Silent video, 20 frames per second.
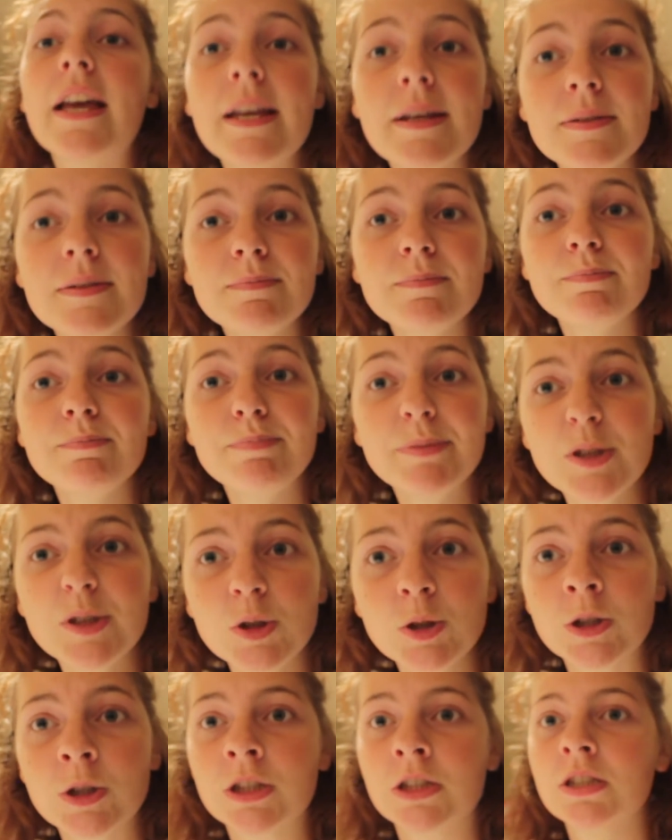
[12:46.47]
it
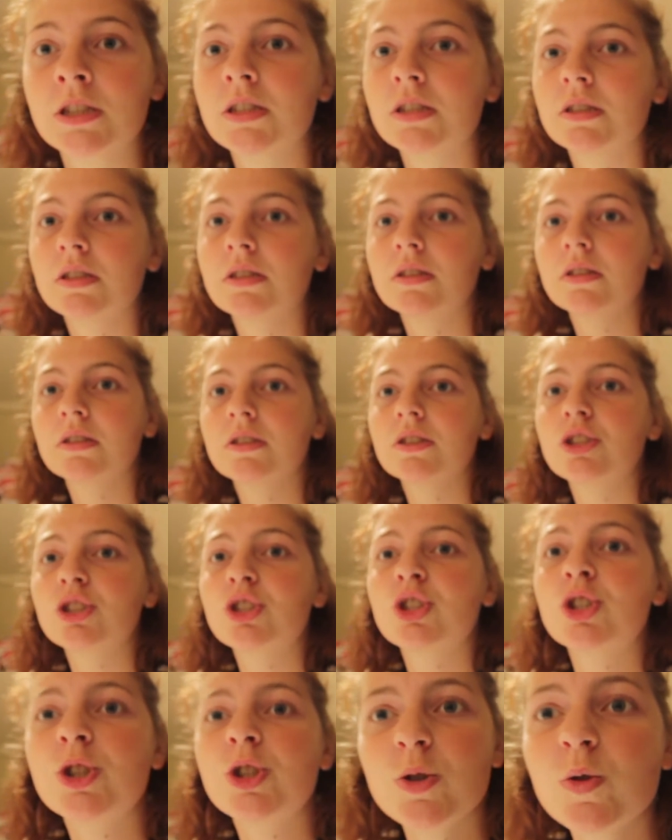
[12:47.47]
burns
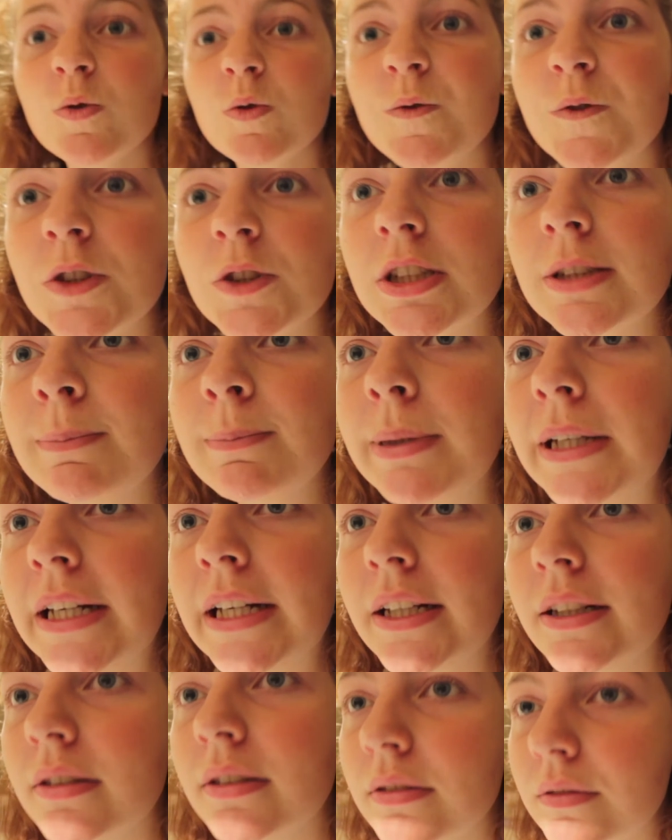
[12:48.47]
so fucking
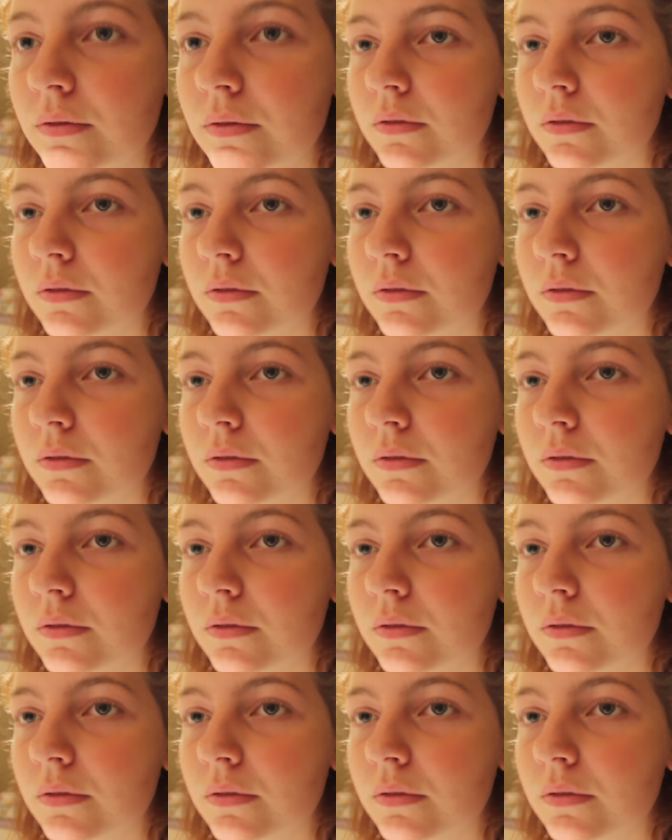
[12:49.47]
bad.